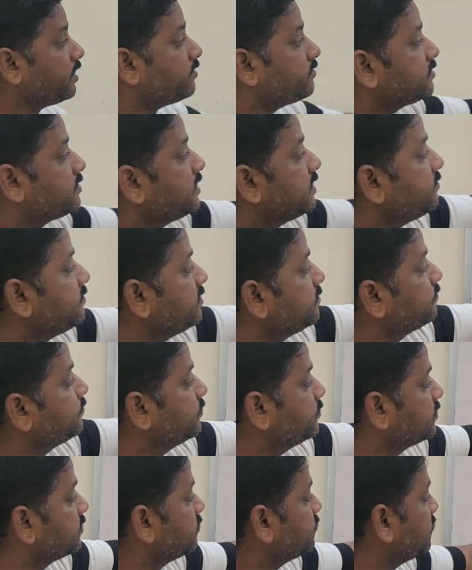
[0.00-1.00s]
have same
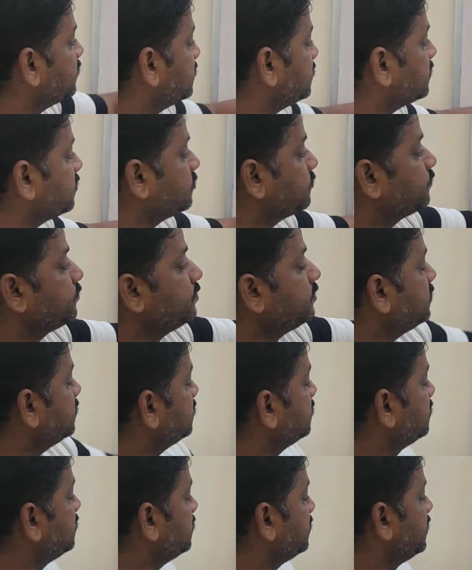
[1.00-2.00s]
inputs, what is output?
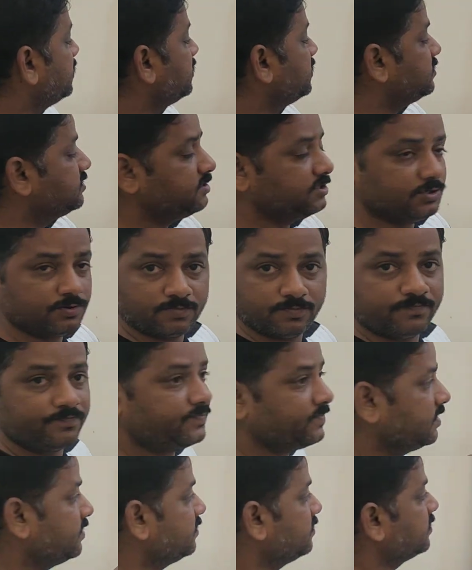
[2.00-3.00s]
It is 0.
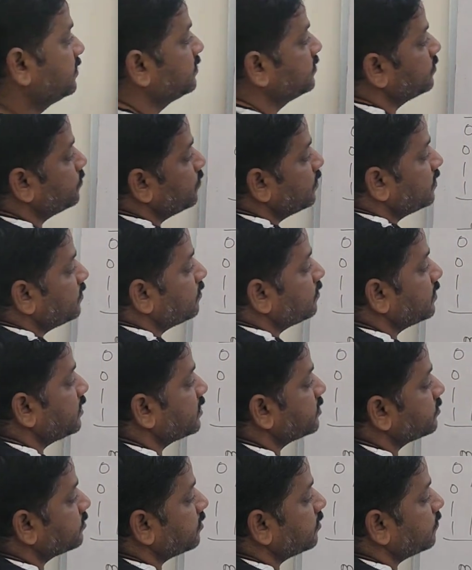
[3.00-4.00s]
So 1
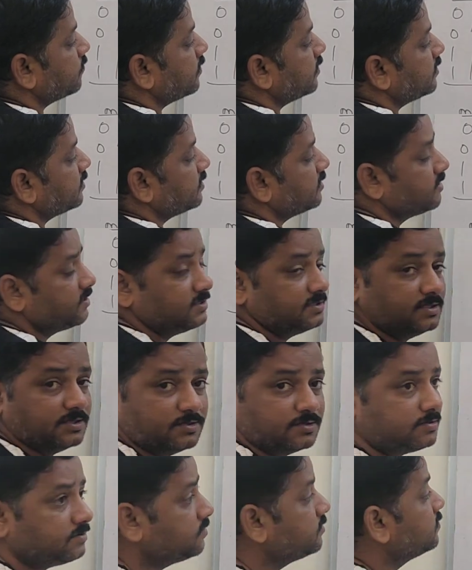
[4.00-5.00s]
XOR 1 is
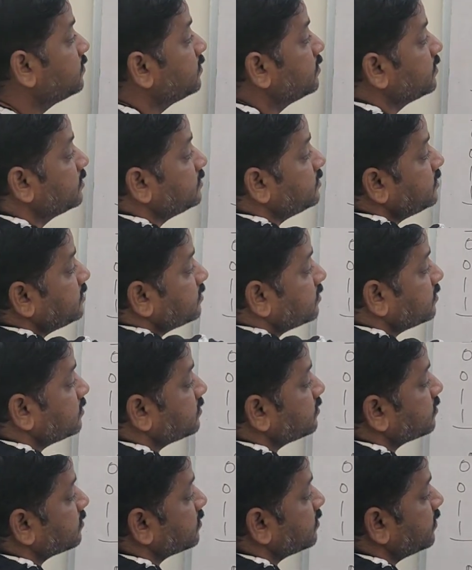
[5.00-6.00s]
0. These are
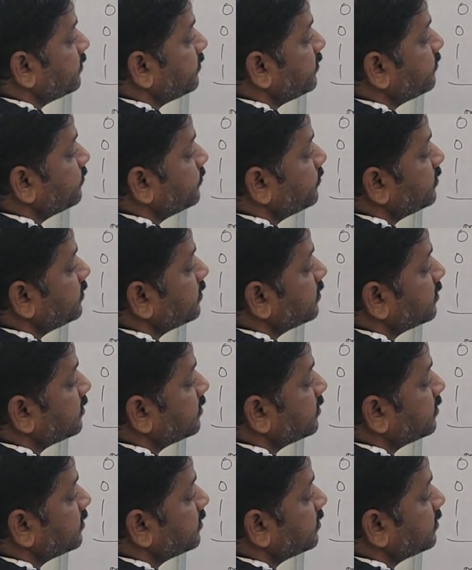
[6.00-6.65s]
all same input,